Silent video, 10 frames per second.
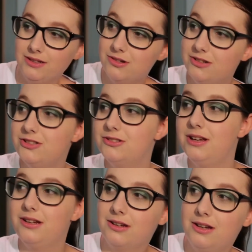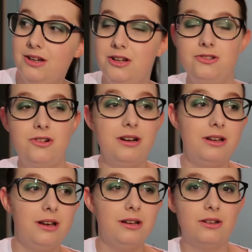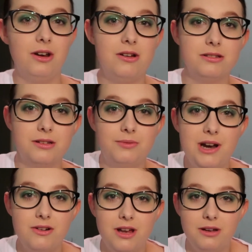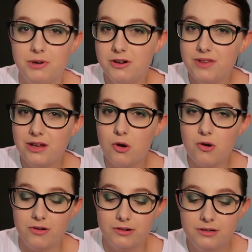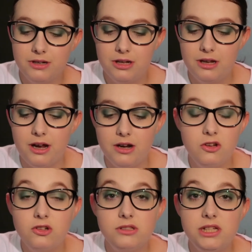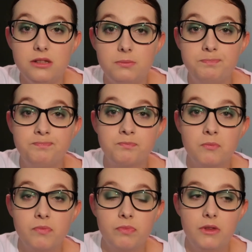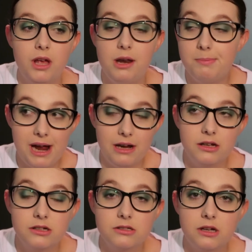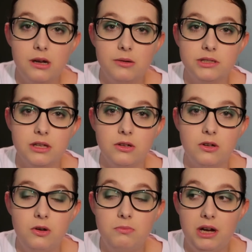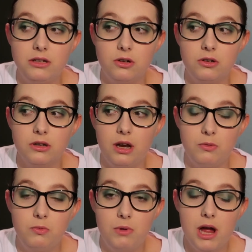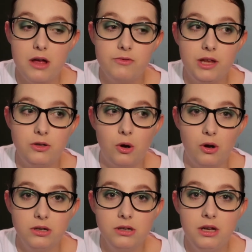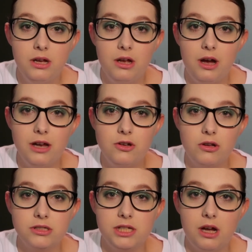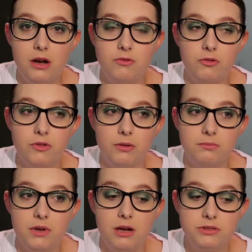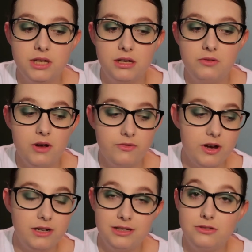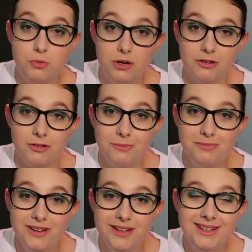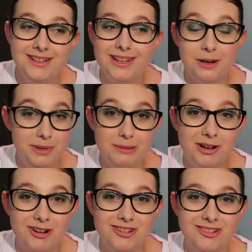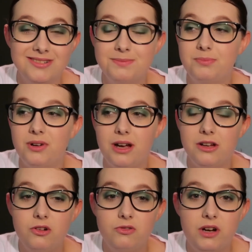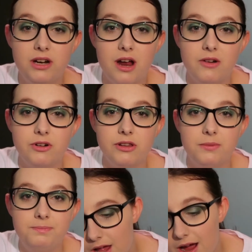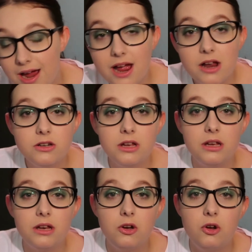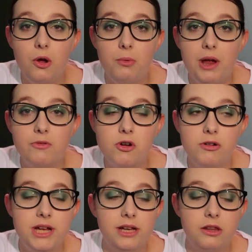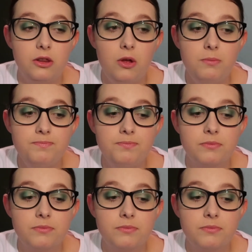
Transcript: So I was just like trying to like glance around, like, where have they gone? And I couldn't see them, and I panicked. I was like, oh my god, like, where have they gone? I can't see either of them. I was like, if I find at least one of them, that'd be a miracle. But I couldn't find either of them. I had no way of contacting them.